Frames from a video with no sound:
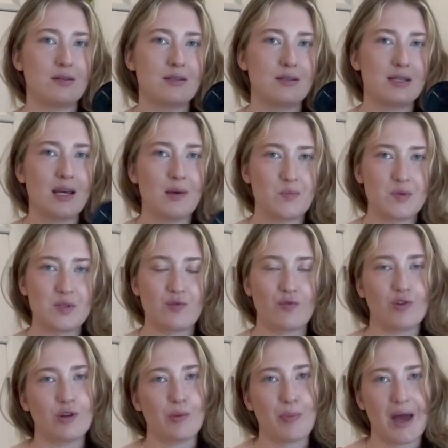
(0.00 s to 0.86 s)
tips
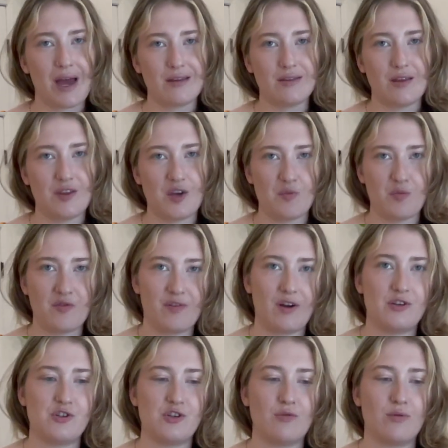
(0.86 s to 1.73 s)
for the pen that they
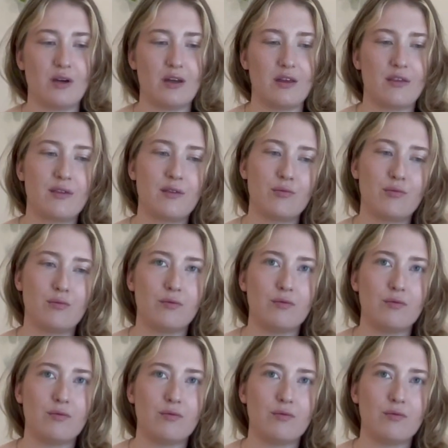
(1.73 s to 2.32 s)
provide you with